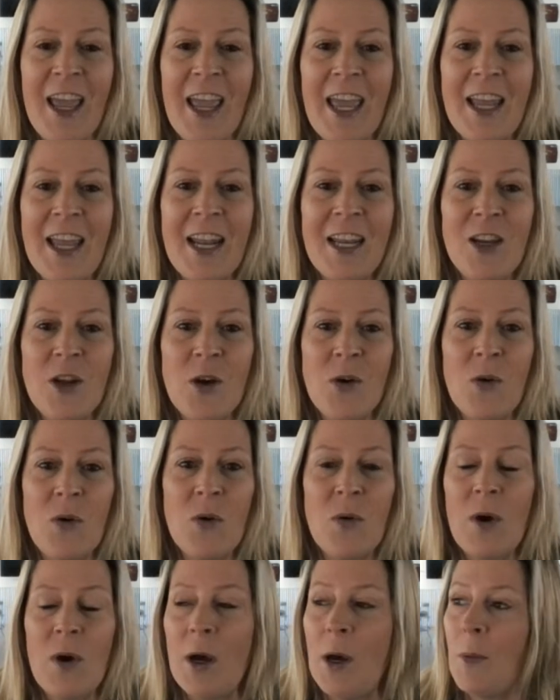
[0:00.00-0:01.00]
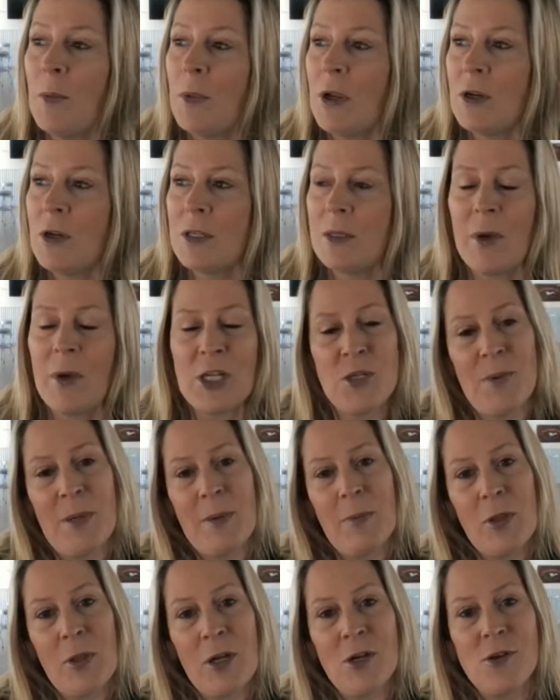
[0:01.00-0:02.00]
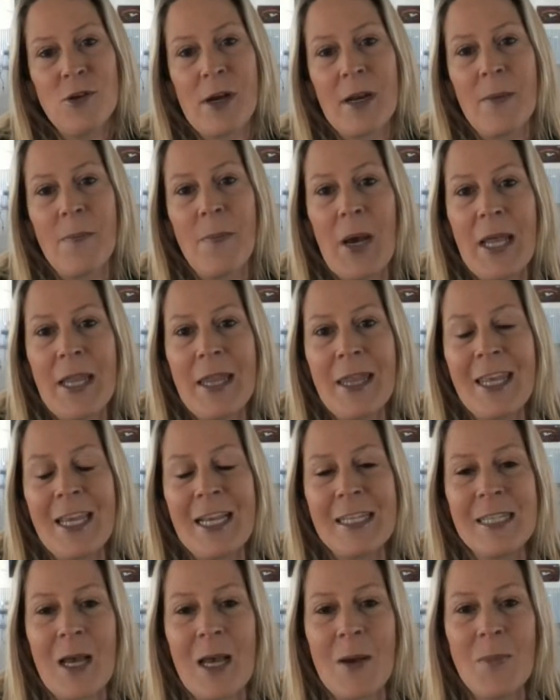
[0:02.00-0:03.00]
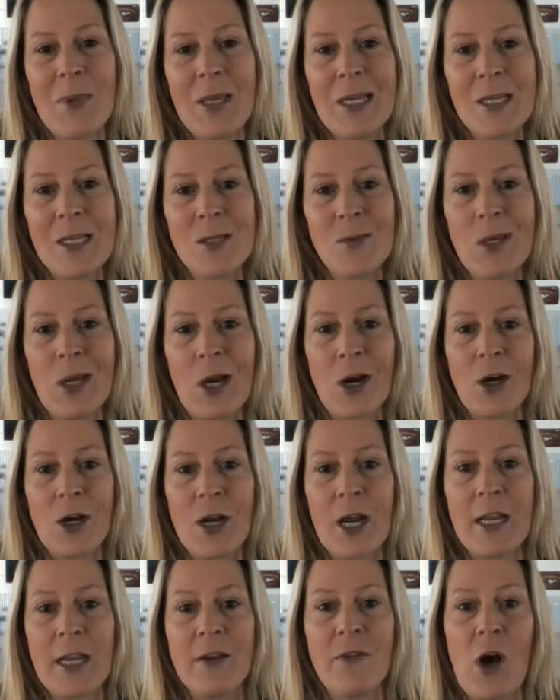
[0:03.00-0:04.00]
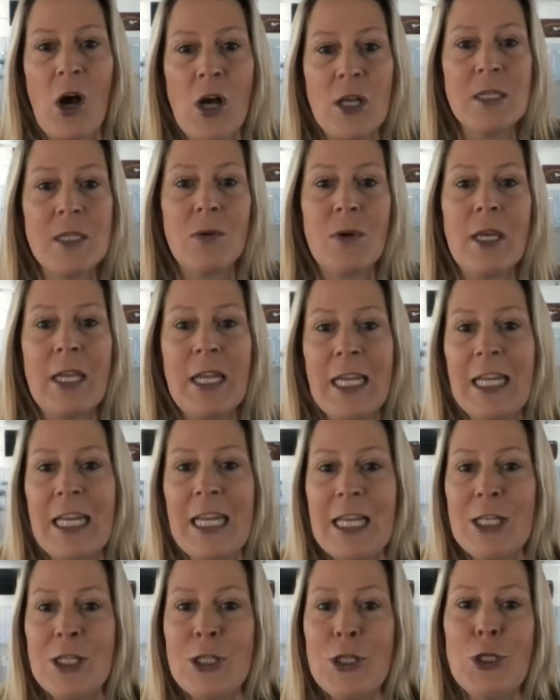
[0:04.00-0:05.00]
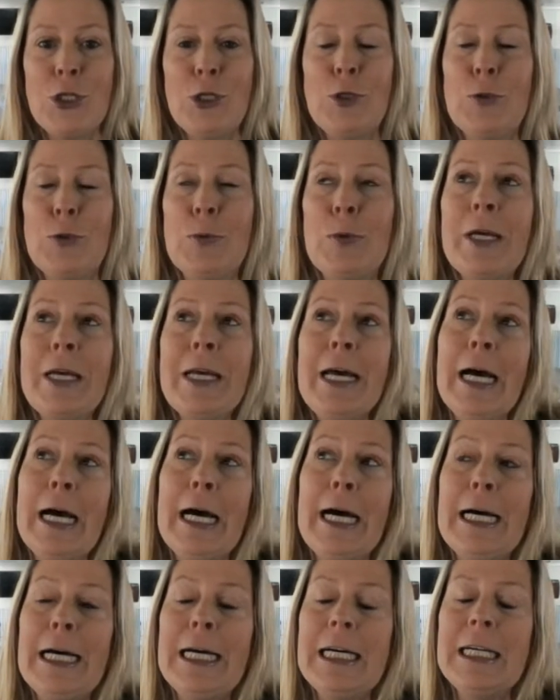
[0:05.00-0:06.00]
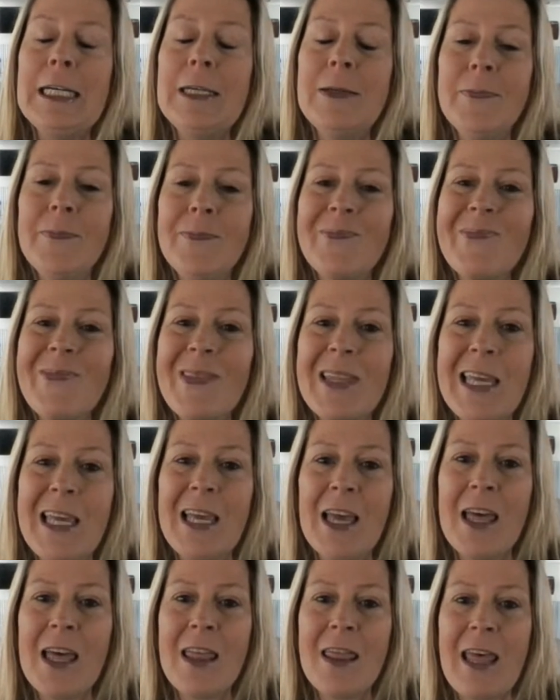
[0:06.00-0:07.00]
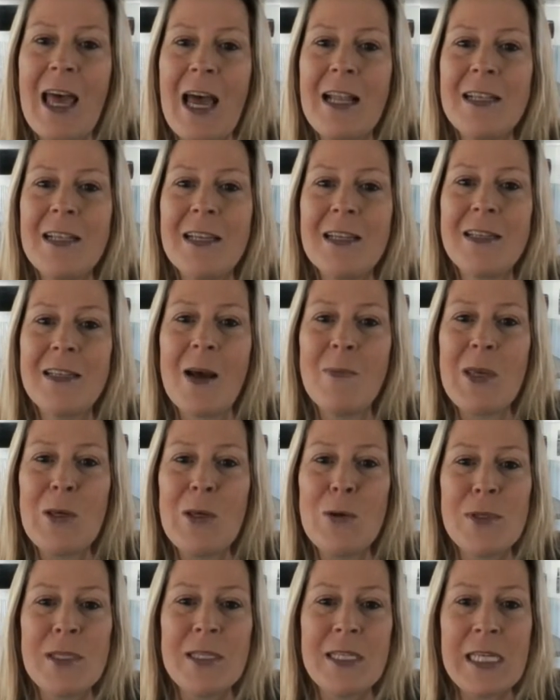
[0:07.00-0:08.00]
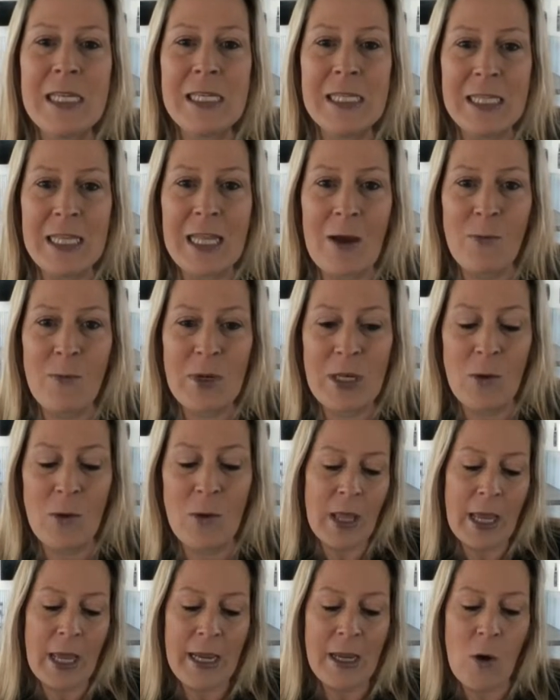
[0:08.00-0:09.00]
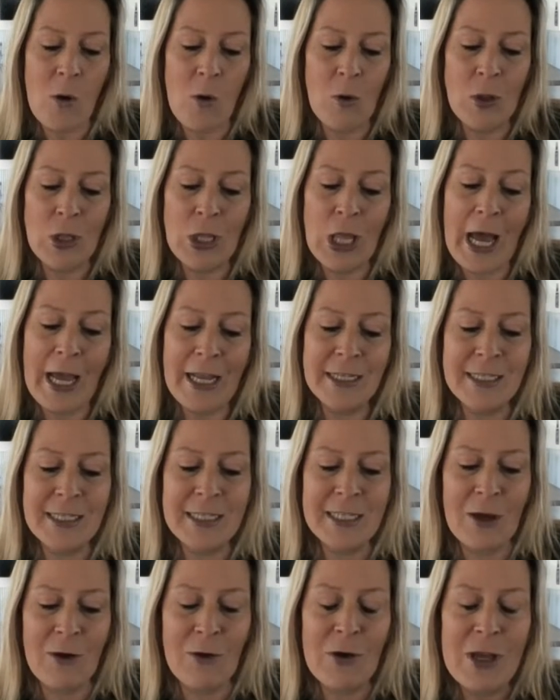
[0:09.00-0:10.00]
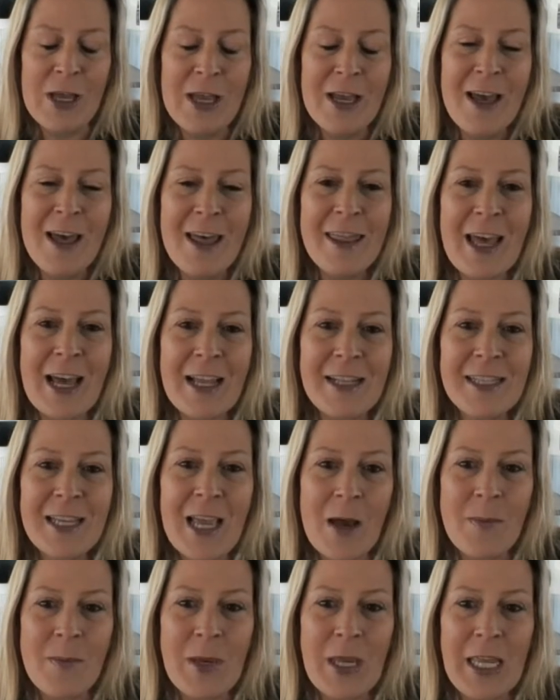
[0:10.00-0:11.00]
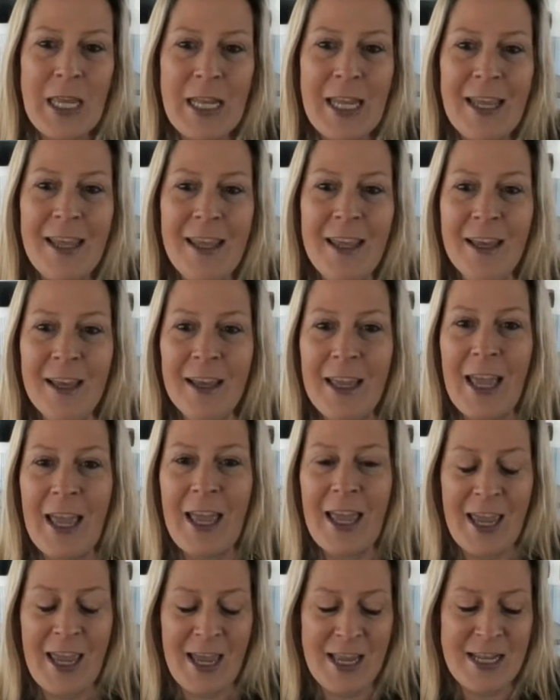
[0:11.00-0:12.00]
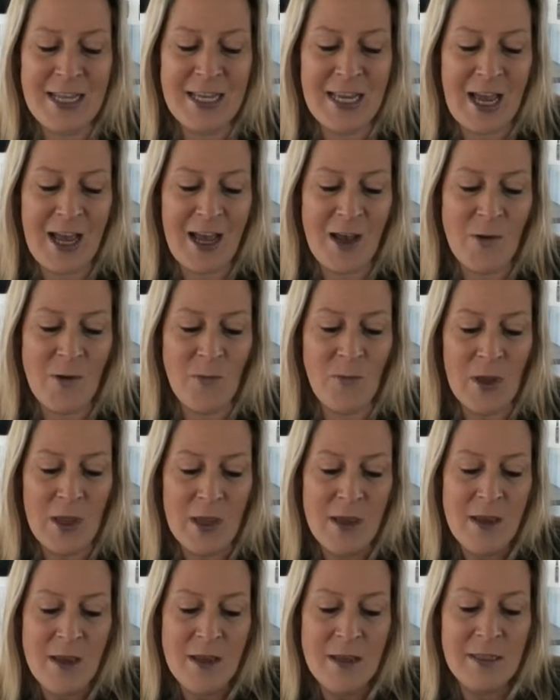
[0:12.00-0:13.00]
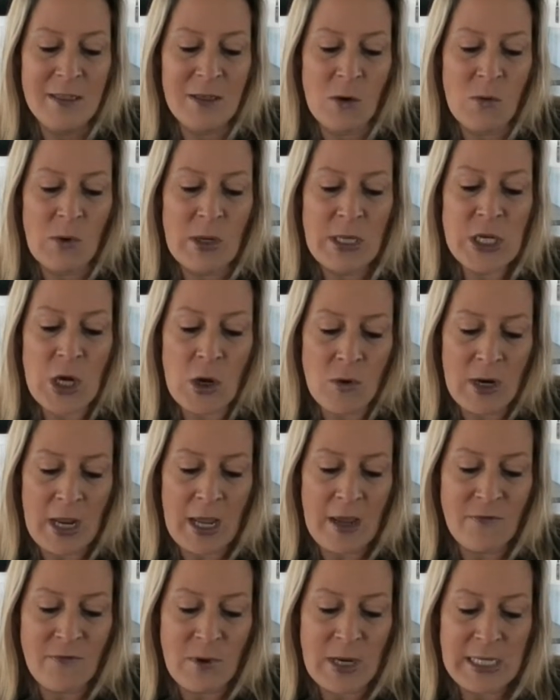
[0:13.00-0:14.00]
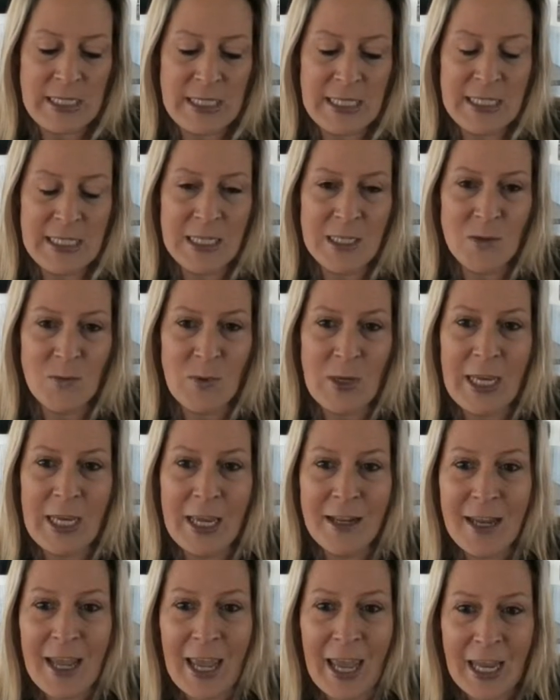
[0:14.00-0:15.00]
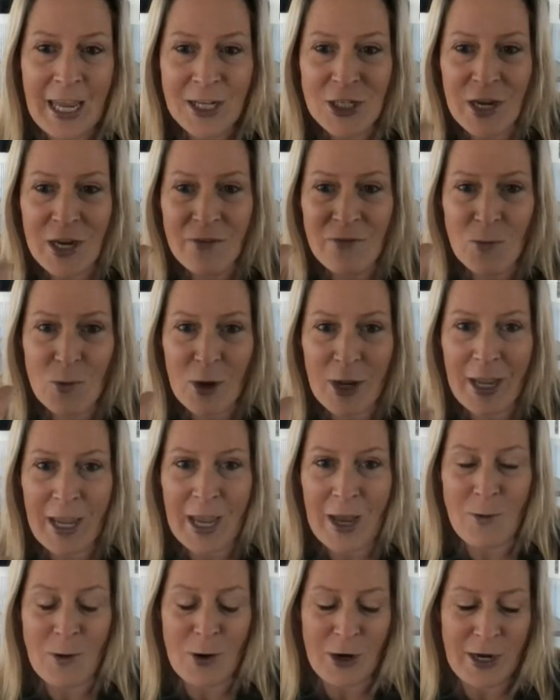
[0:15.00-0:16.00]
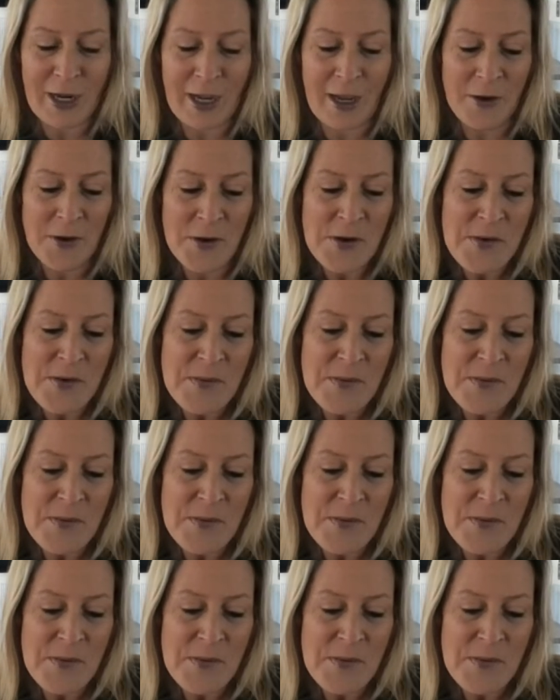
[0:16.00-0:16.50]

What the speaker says: And I know there's a bunch of people that are trying to button things up because we are kind of also getting into that W season that we like a whole lot. So that's coming. And so we don't have races this weekend. Hey, Jeff Roy, how are you?